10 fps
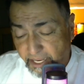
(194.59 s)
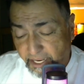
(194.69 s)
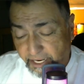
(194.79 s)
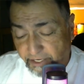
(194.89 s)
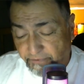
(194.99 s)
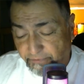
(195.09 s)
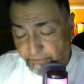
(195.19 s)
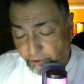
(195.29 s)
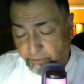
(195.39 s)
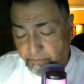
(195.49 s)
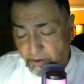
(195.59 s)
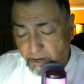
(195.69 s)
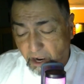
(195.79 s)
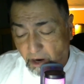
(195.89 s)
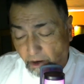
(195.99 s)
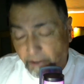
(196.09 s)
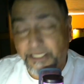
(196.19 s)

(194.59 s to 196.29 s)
and affirm our